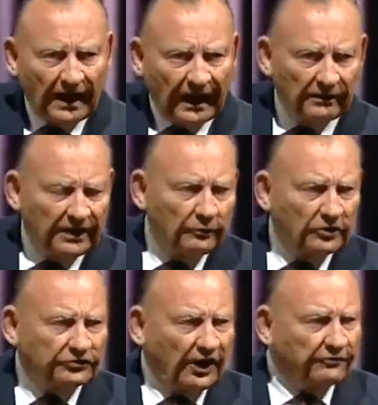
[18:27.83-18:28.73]
And that we
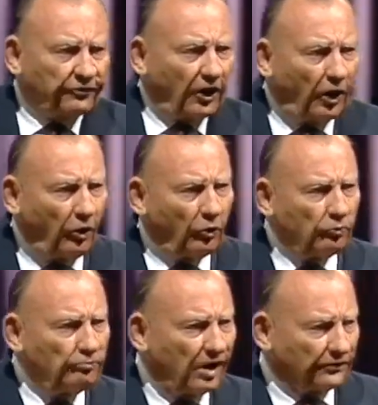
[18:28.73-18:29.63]
tried for a whole
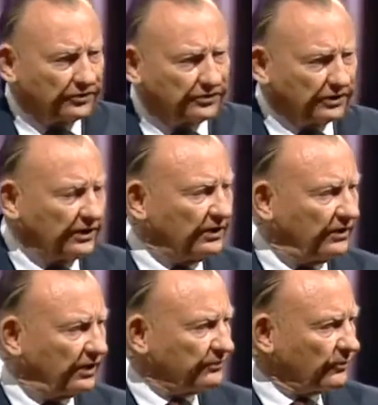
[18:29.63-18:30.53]
month to get in
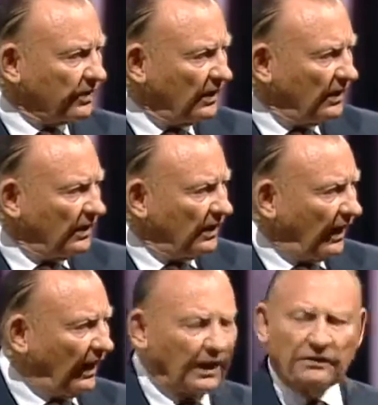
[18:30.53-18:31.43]
there.
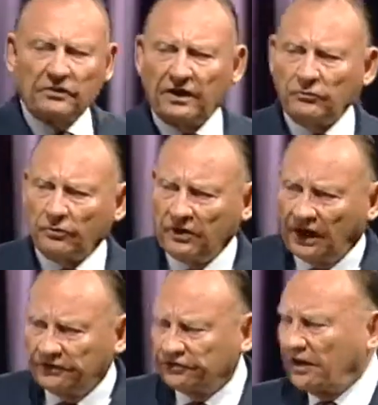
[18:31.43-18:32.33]
And when we
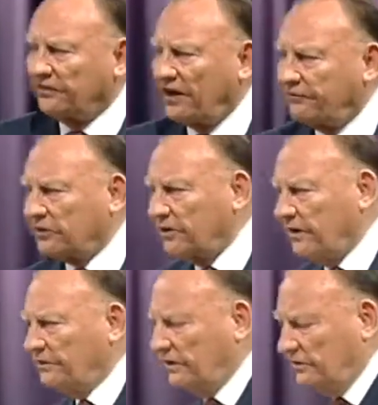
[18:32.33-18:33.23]
got to South Africa,
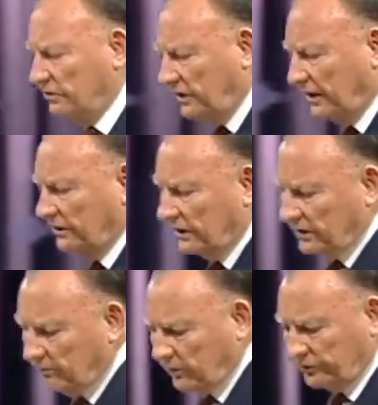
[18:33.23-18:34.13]
they said, you can't get
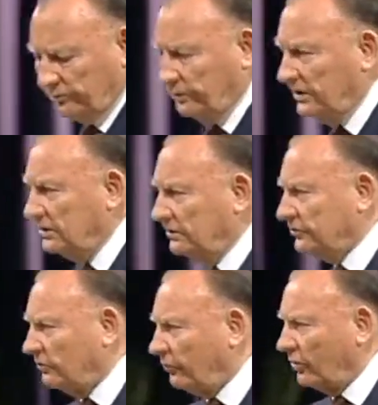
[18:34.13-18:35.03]
into Mozambique and
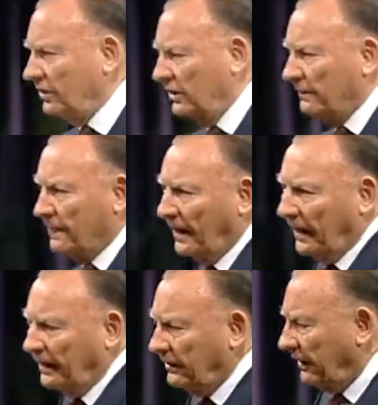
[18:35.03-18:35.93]
so forth.
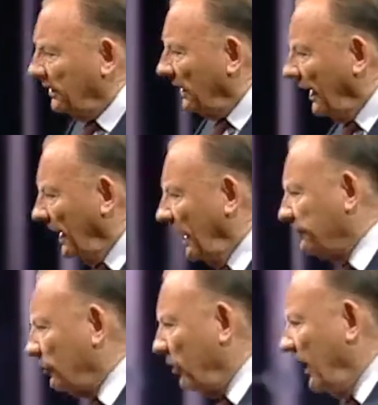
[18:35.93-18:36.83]
And I
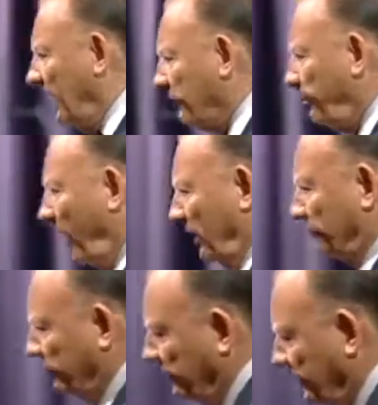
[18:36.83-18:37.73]
said, well, I have a
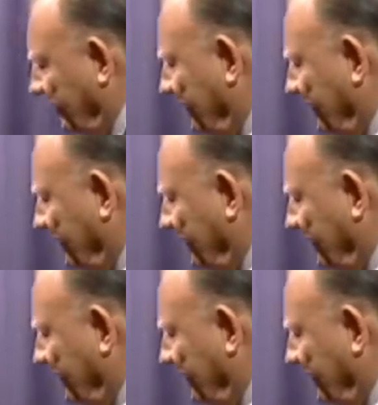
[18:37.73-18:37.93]
policy.